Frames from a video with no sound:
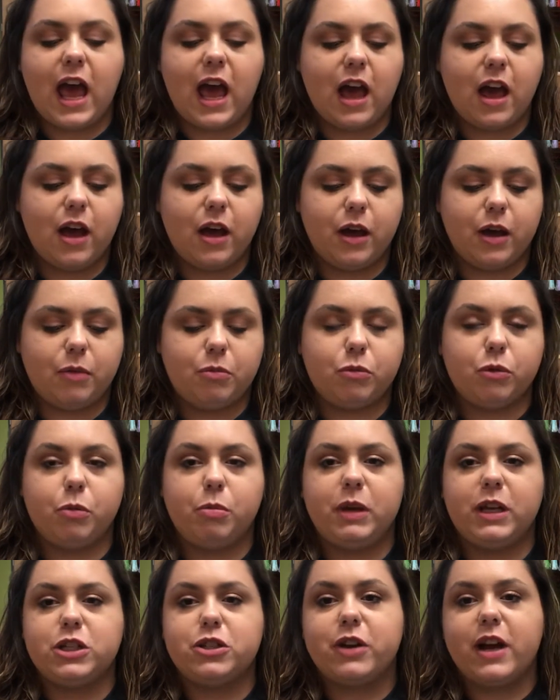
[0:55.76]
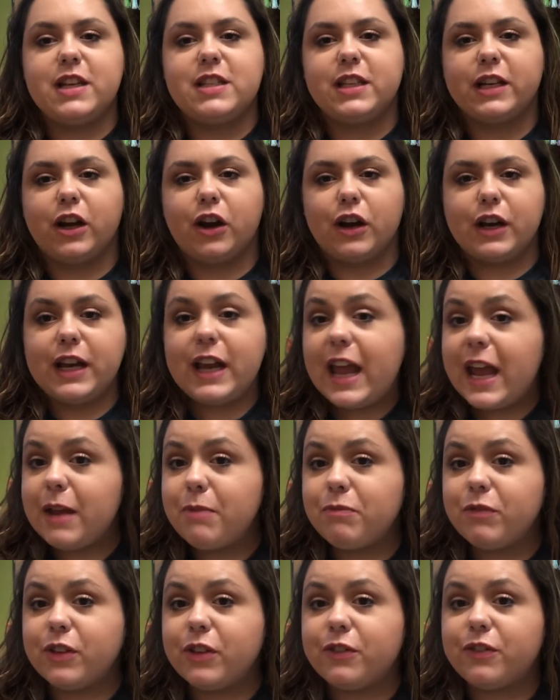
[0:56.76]
Um, we'll be tracing our
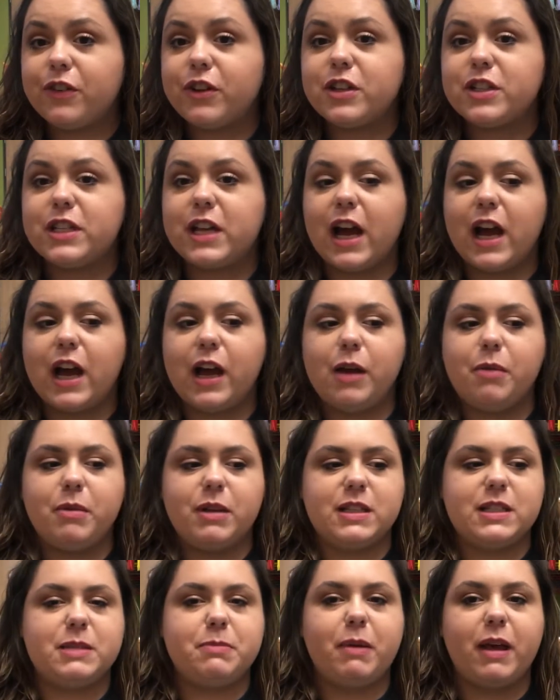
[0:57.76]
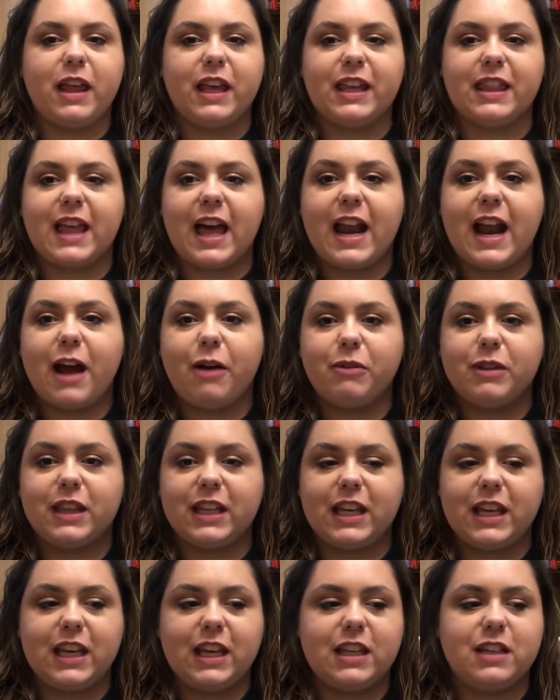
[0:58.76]
name for the first time and spelling that out with the
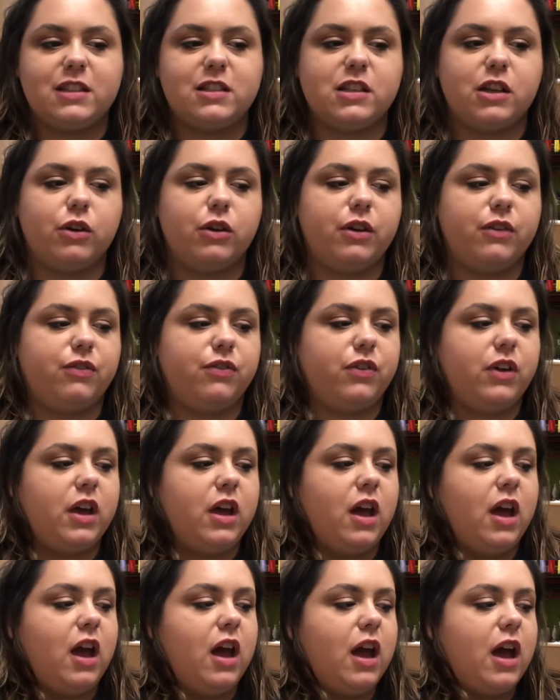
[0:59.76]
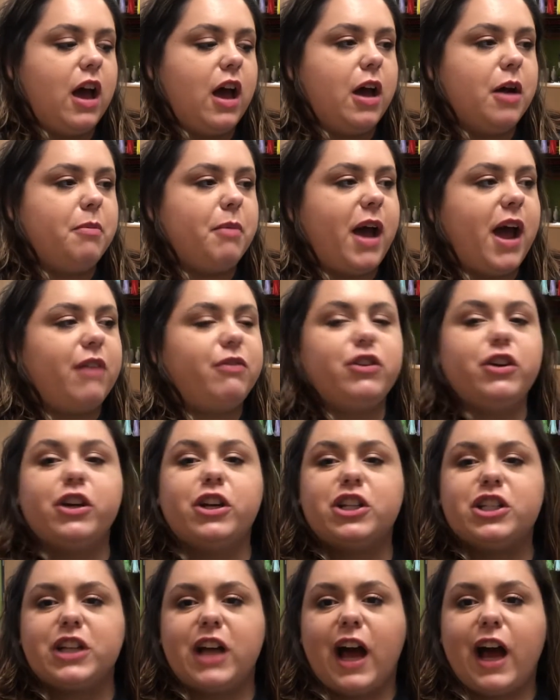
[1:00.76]
kids. So if um, after your
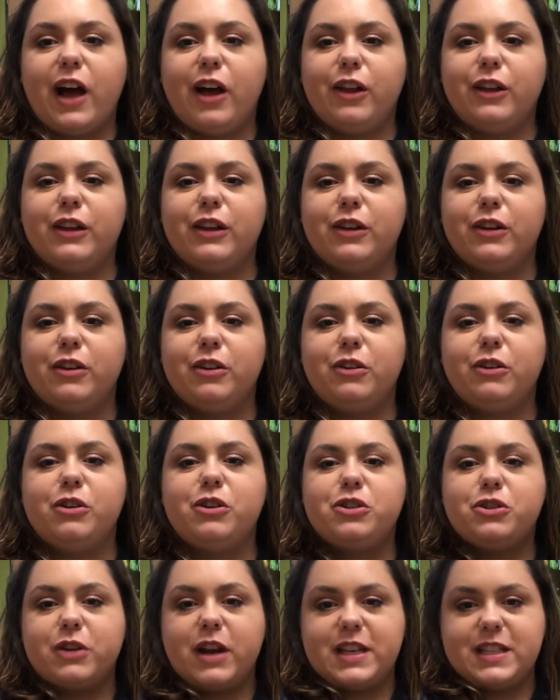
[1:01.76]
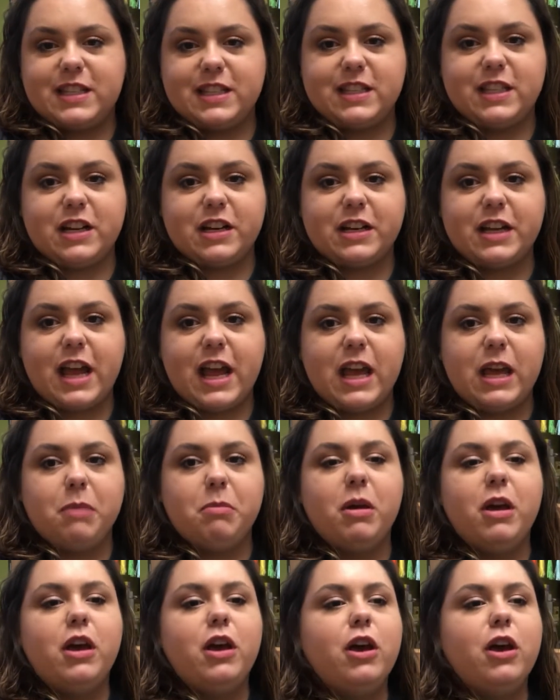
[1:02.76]
child traces their name,